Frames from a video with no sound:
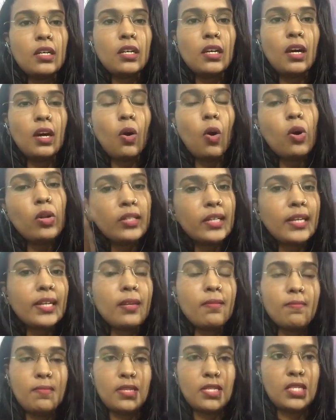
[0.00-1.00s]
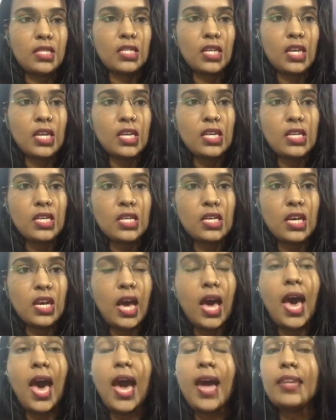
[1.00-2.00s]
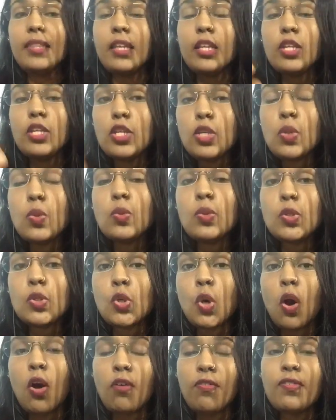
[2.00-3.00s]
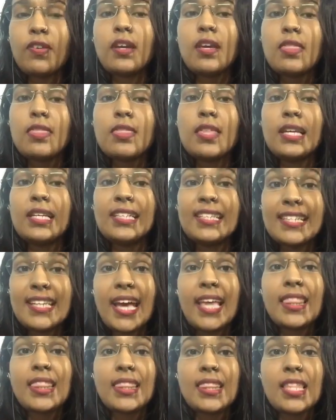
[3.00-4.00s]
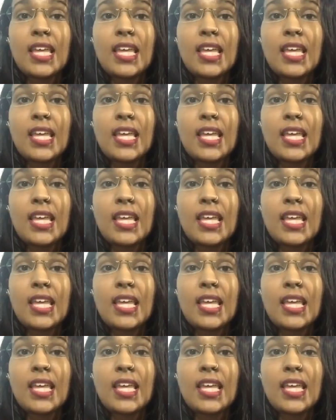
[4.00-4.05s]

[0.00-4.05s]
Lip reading: already missing, and the news of his death